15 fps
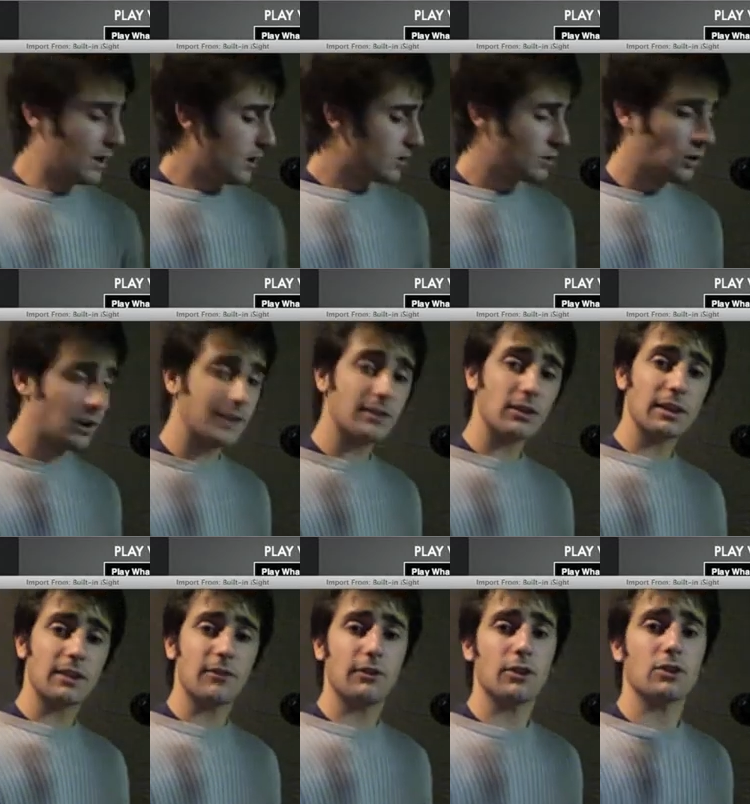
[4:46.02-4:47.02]
So let's look
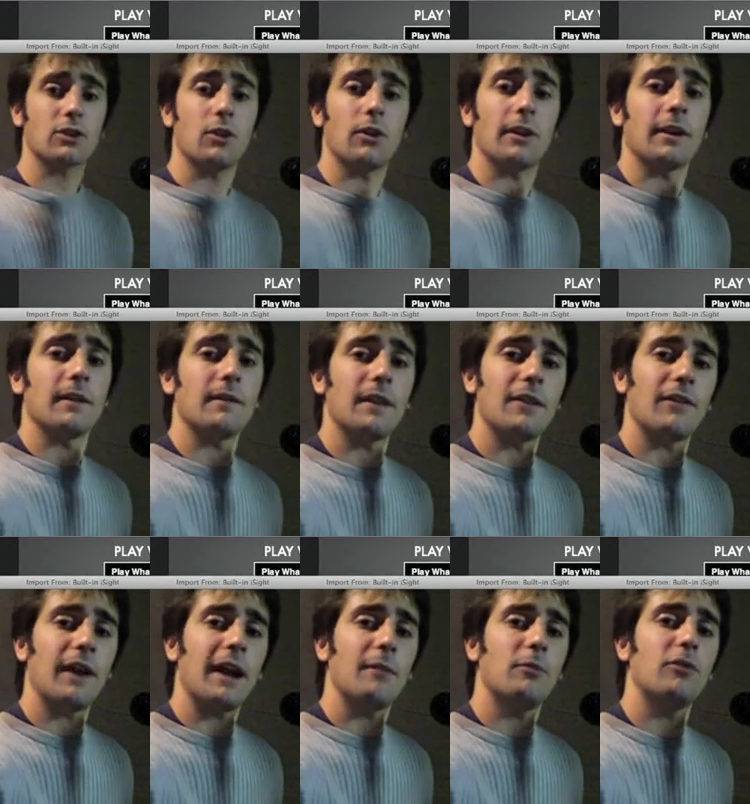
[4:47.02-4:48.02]
at the first chord. If
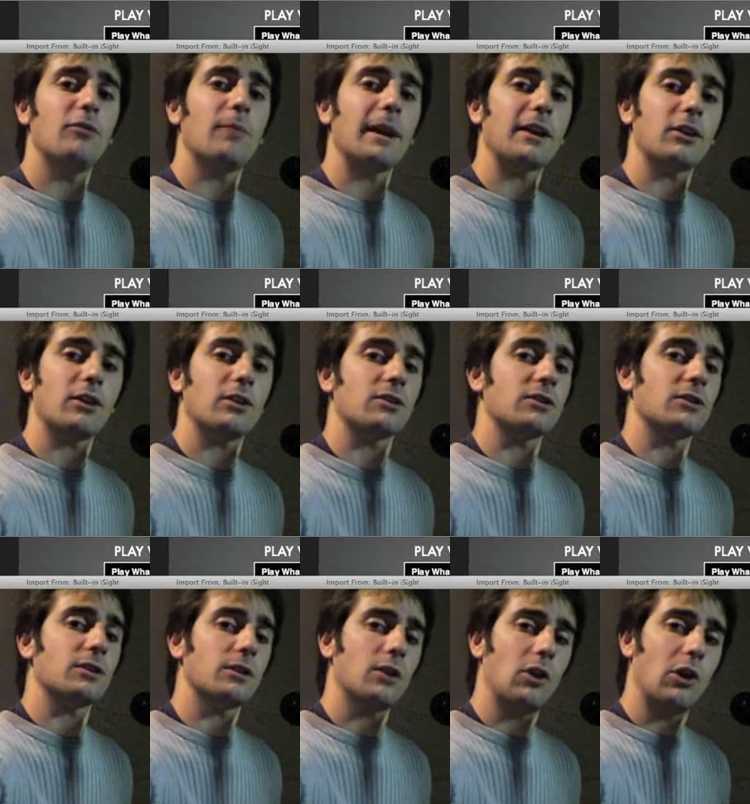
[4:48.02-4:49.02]
I move my
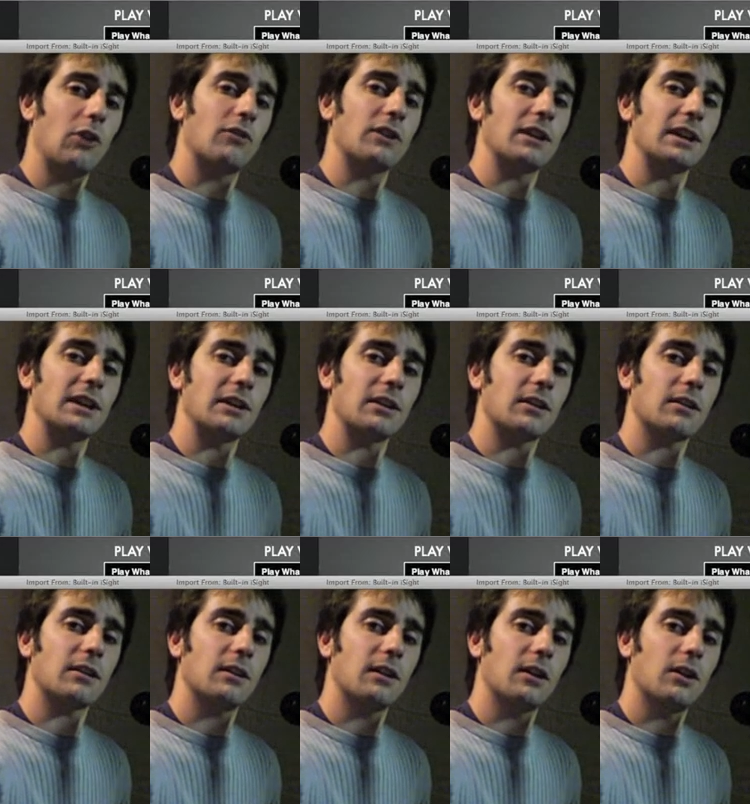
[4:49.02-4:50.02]
cursor over here,
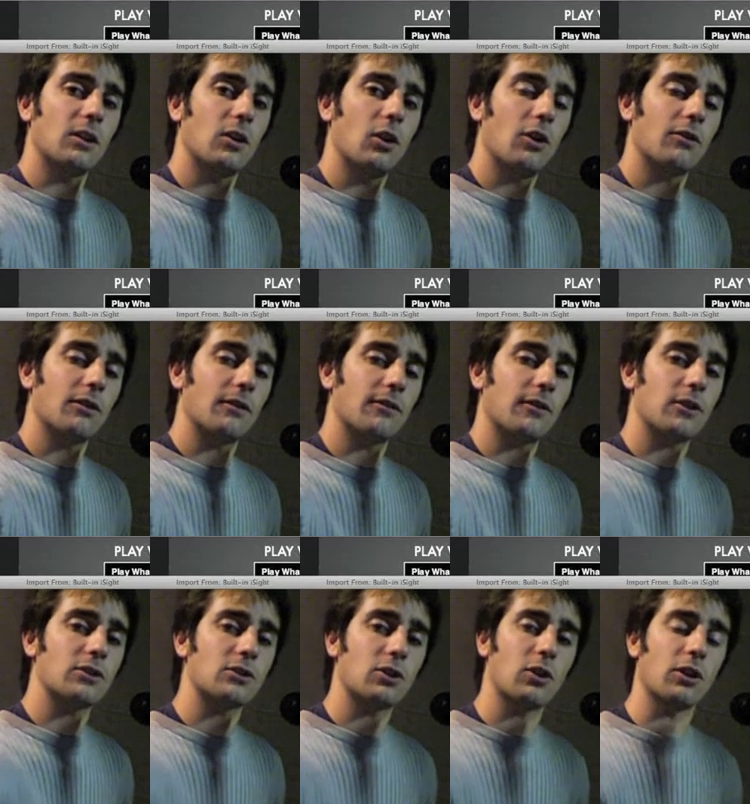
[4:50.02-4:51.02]
over the
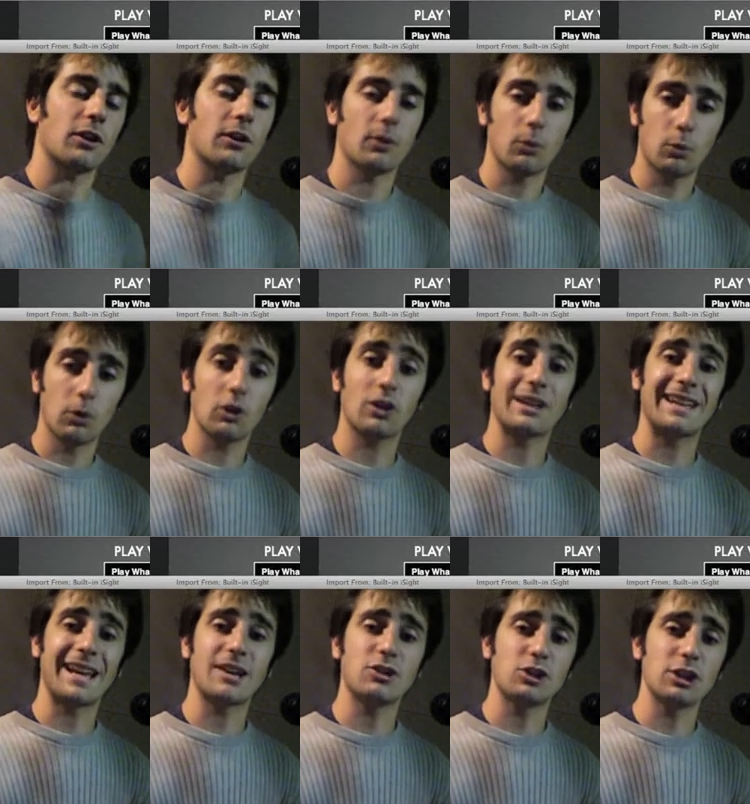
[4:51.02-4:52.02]
first chord, we're looking
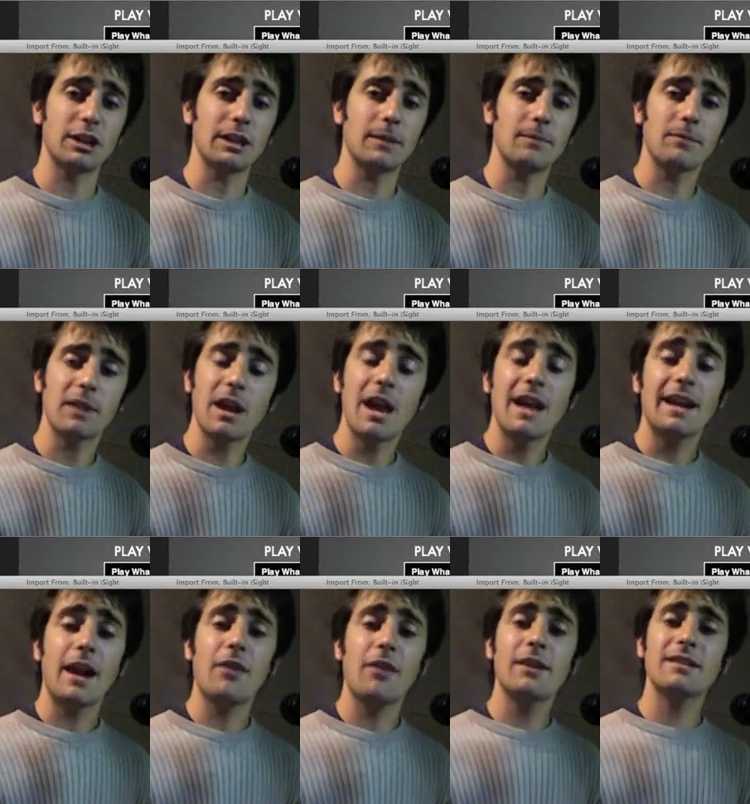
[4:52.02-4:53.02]
at G.
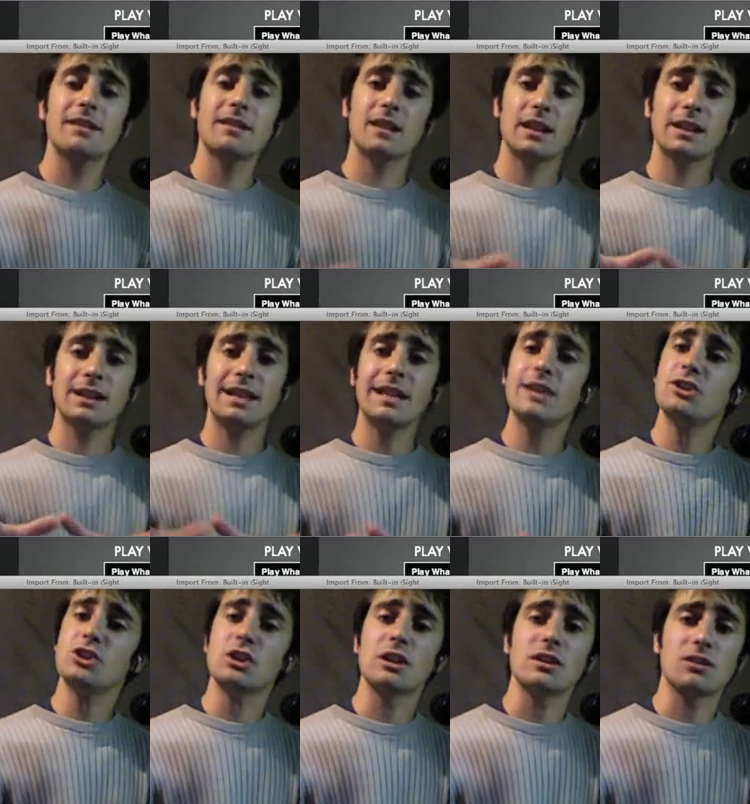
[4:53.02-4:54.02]
Now this is a lead
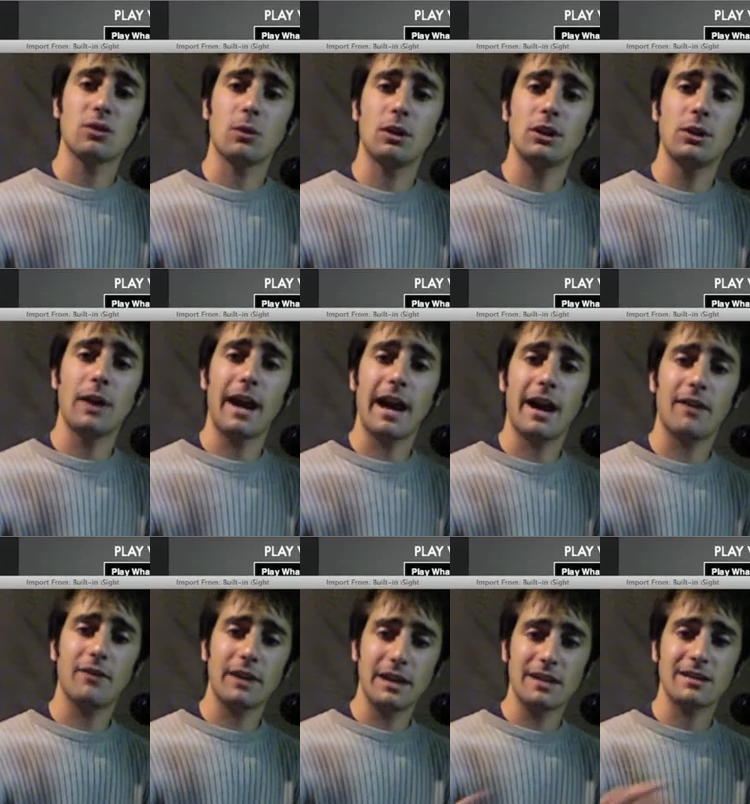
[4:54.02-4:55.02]
sheet, so what you have
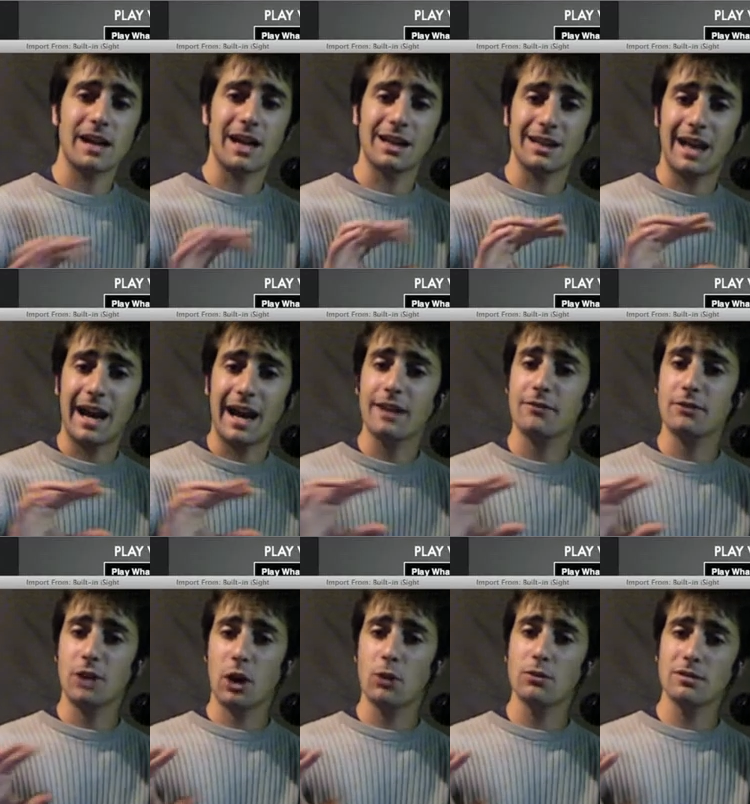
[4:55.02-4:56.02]
is a line of
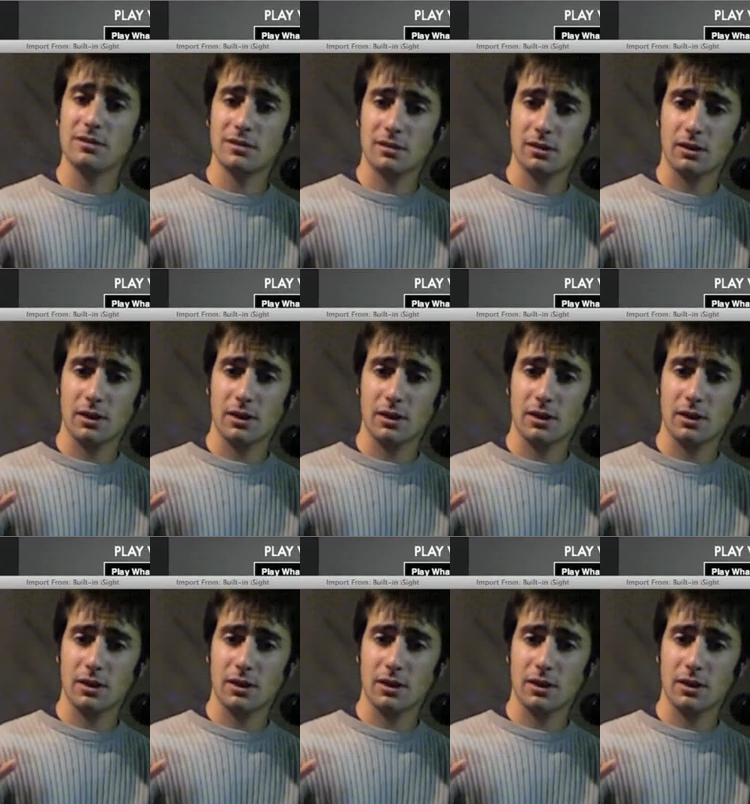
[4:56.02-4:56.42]
notes,